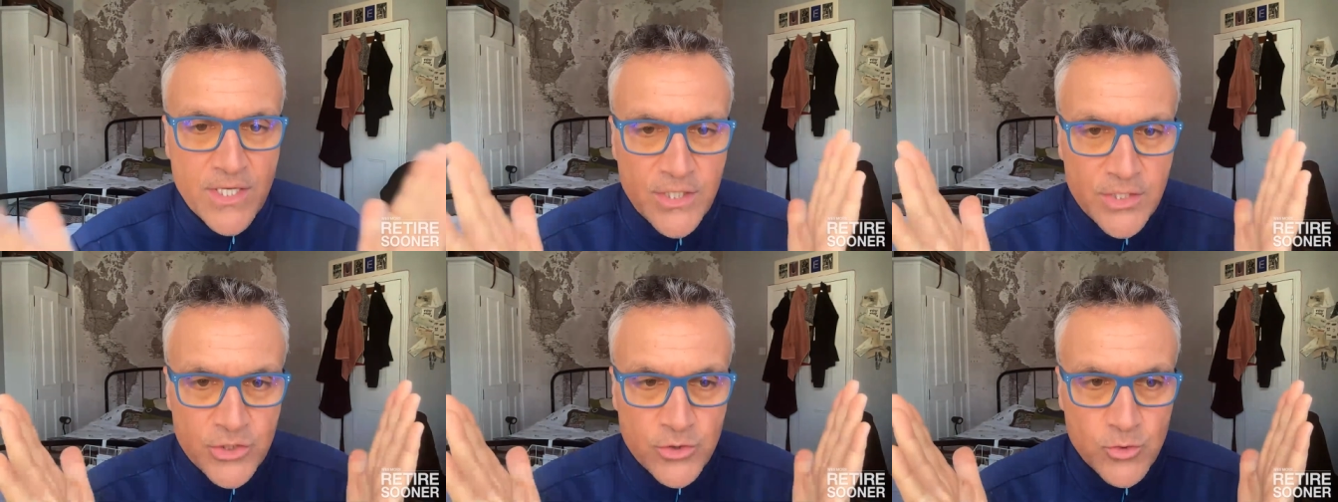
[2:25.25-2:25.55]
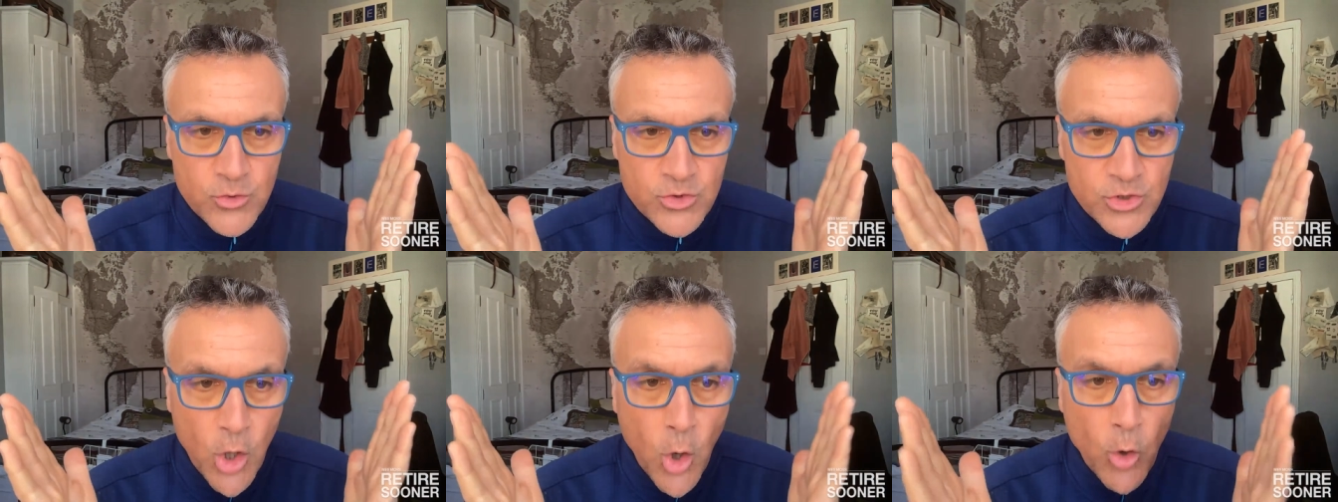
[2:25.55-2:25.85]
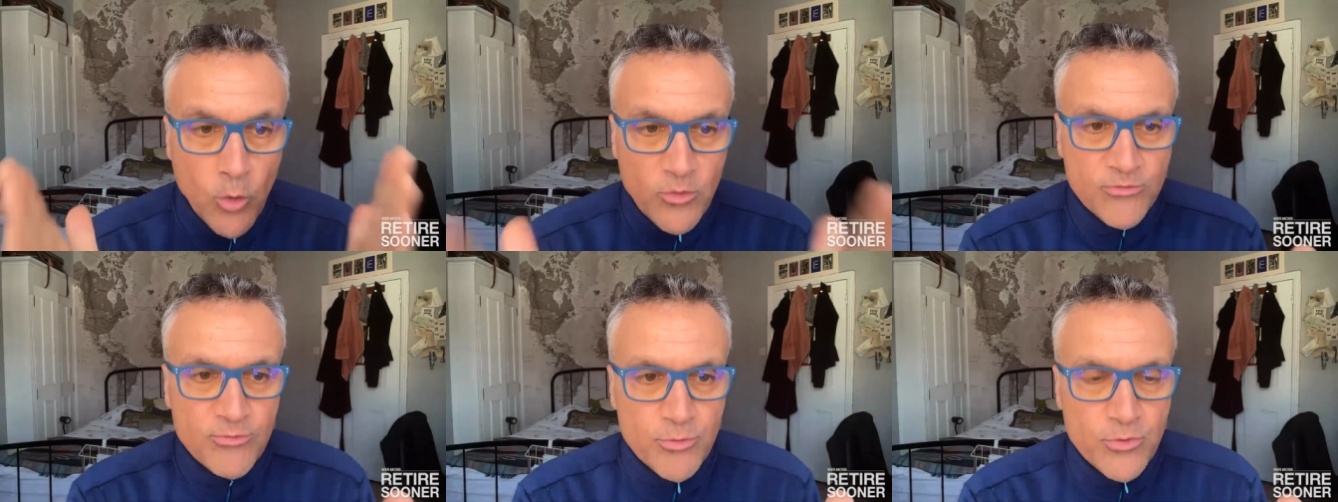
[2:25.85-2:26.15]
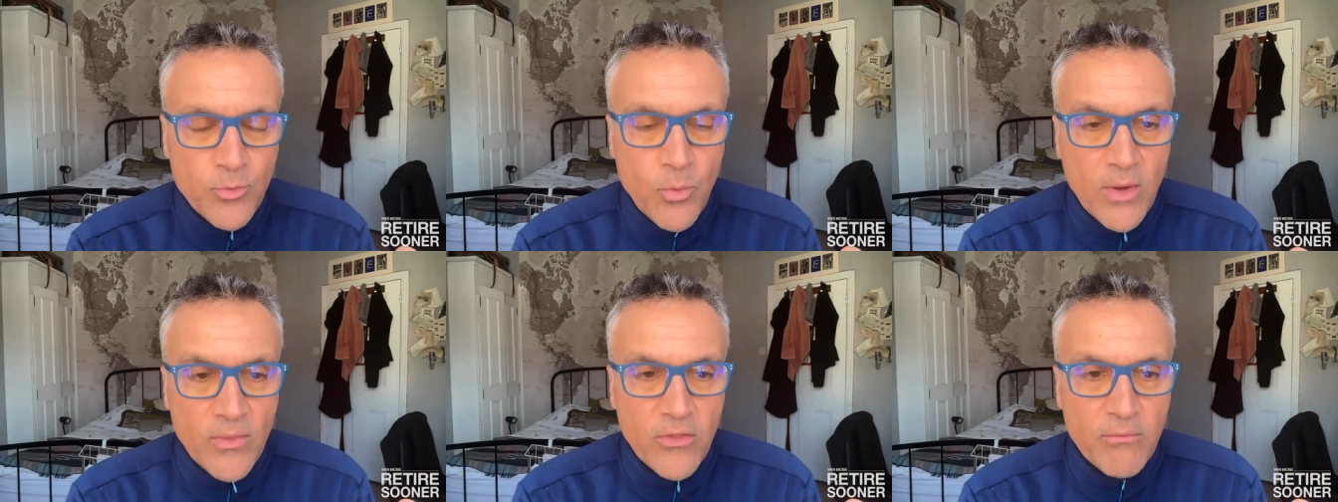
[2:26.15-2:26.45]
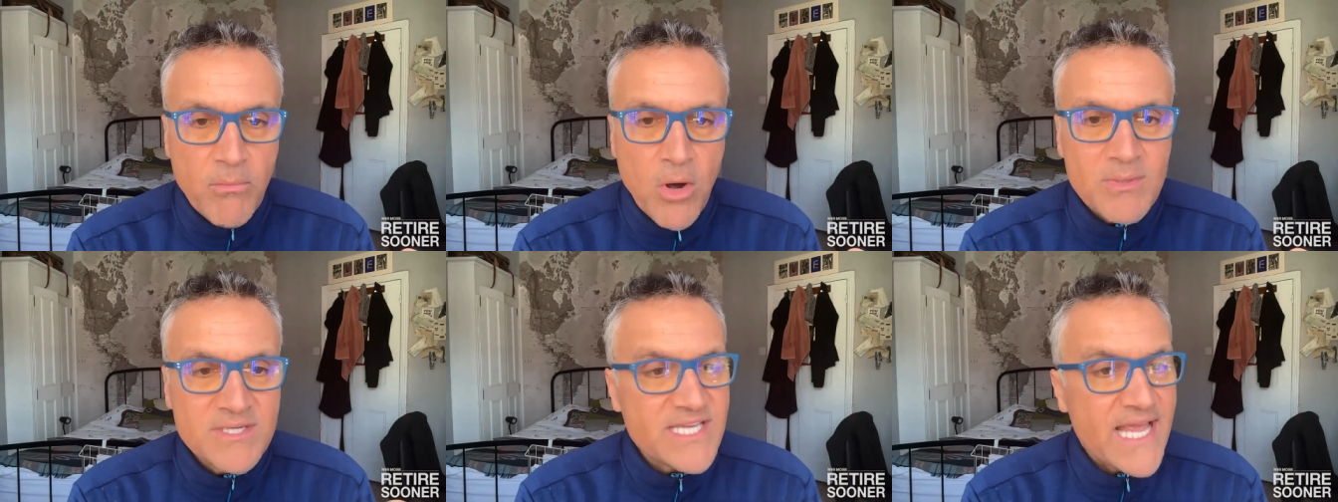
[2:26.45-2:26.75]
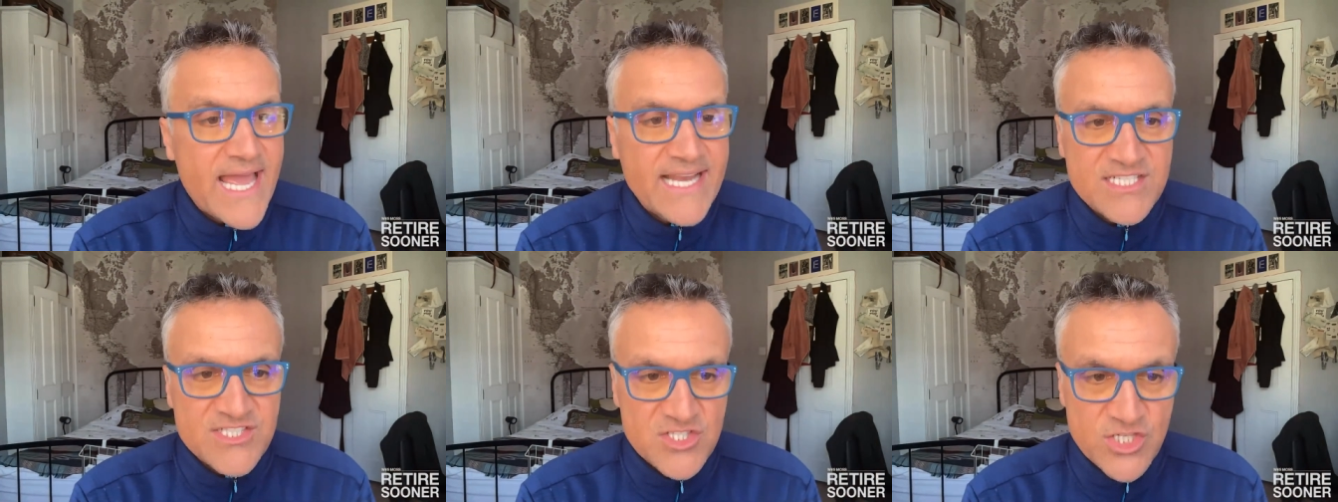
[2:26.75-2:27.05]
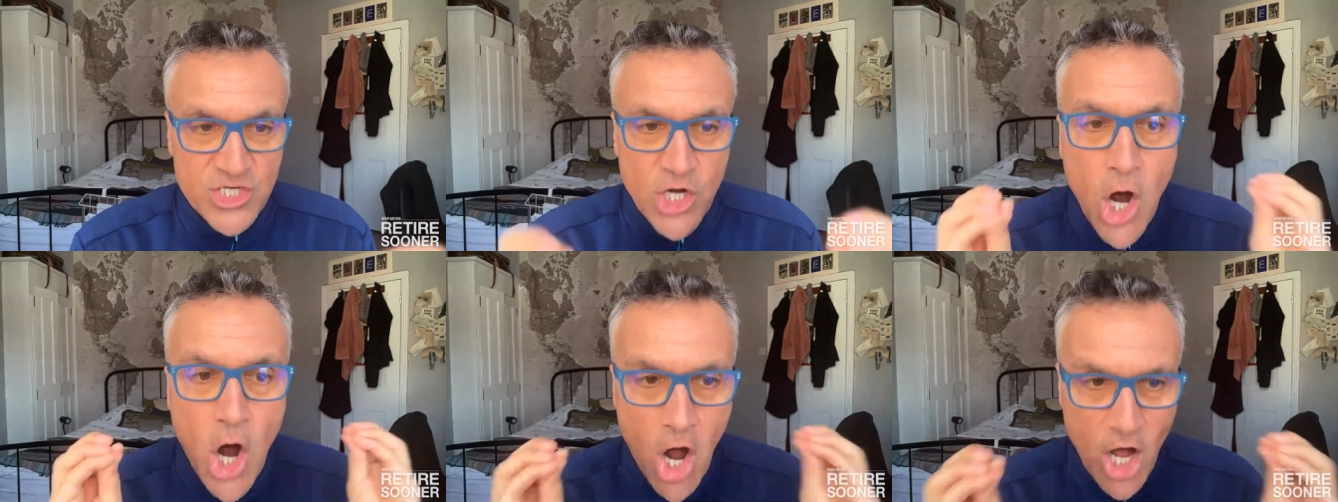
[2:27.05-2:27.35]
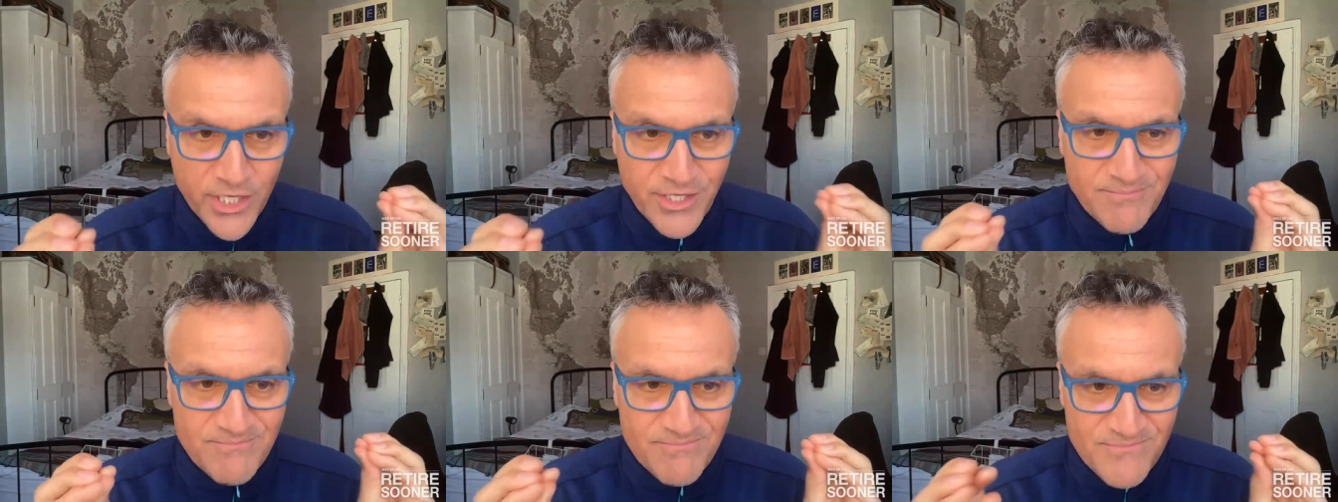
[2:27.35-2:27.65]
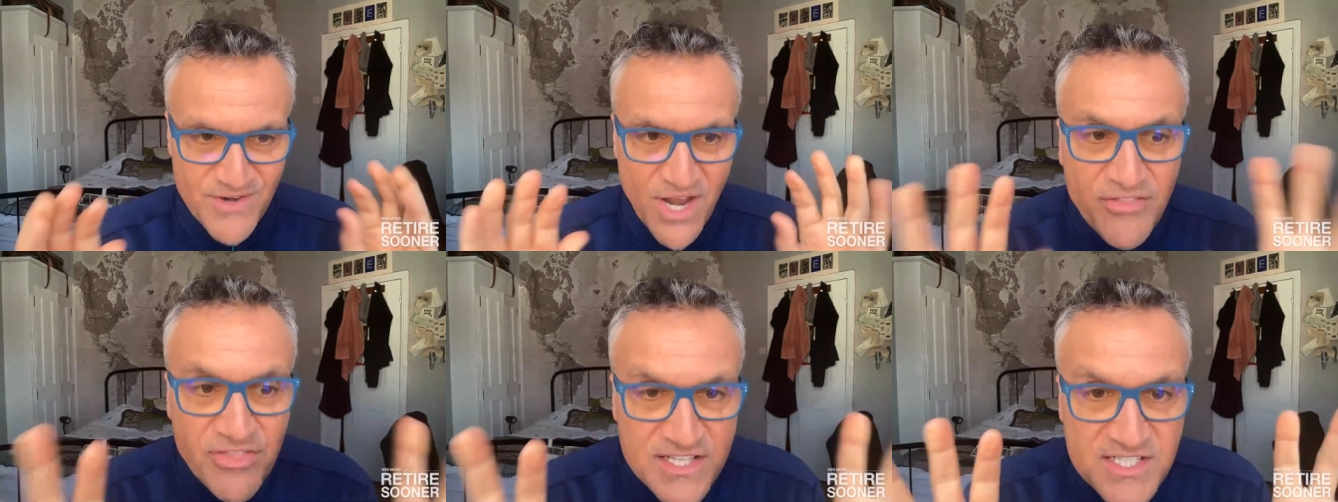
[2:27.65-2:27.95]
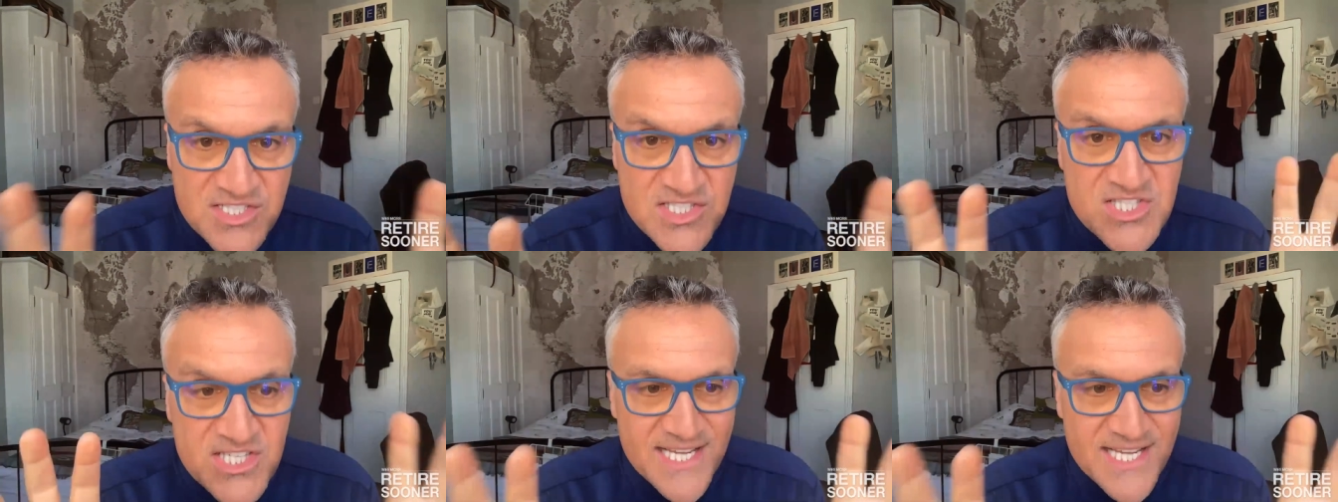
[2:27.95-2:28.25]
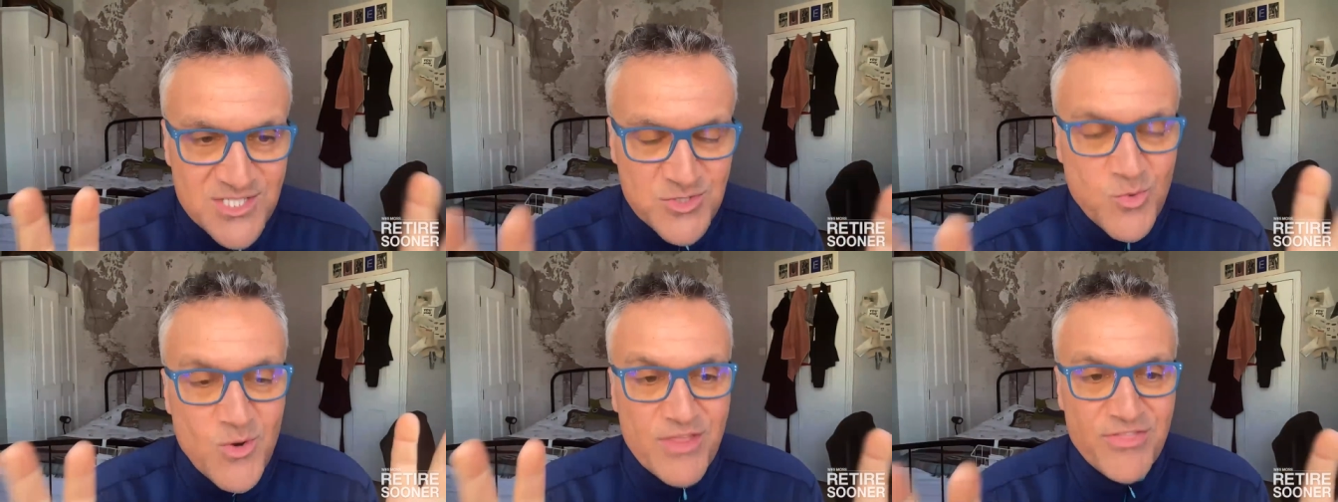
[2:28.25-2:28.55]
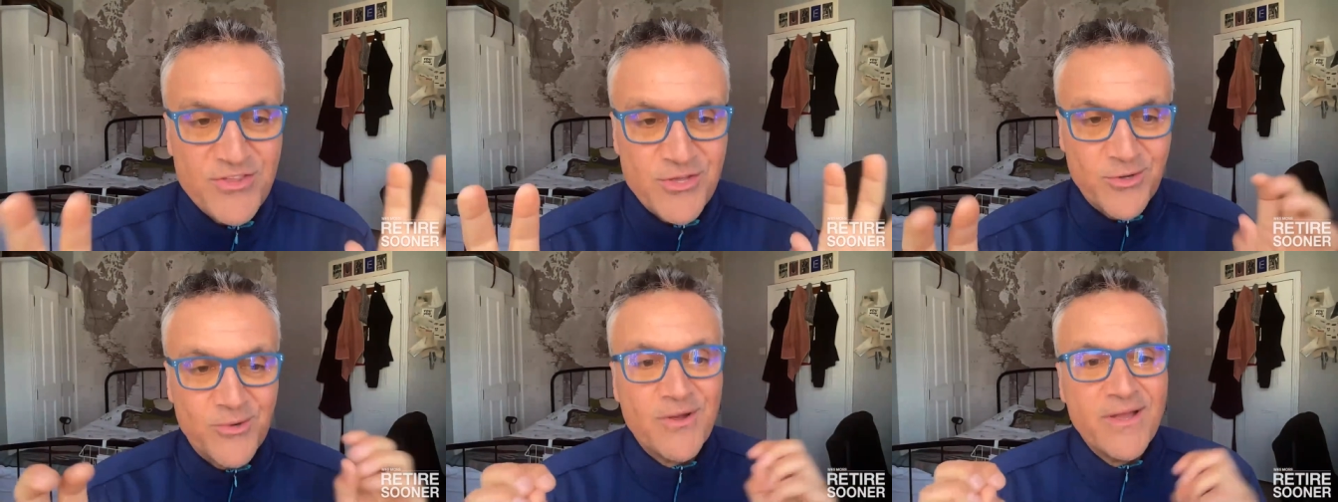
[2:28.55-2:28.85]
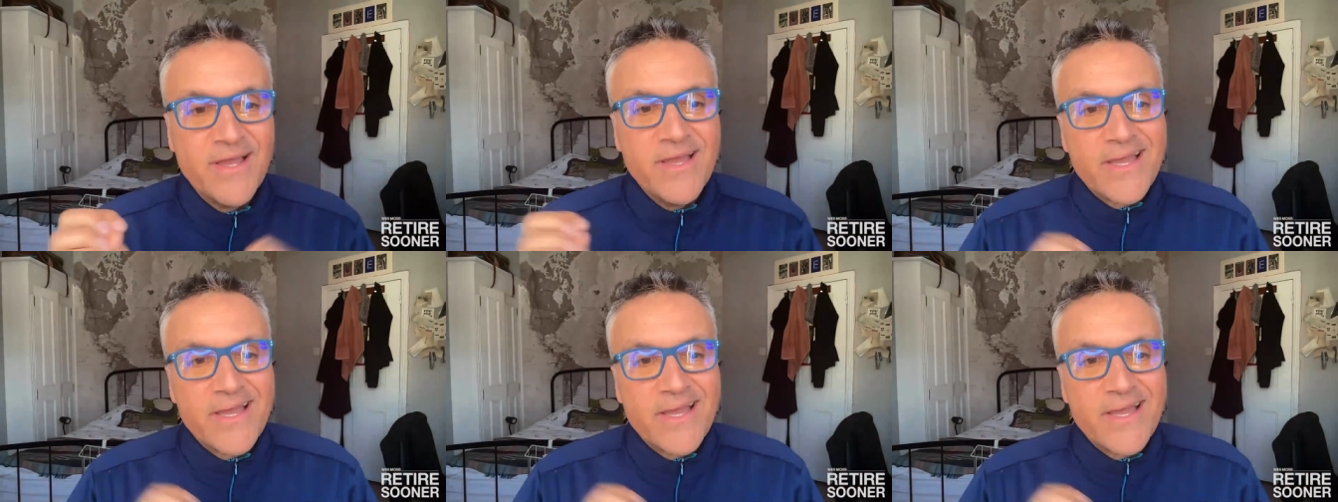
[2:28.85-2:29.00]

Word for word: You go through what the moment and it's gone. Nothing stays with you.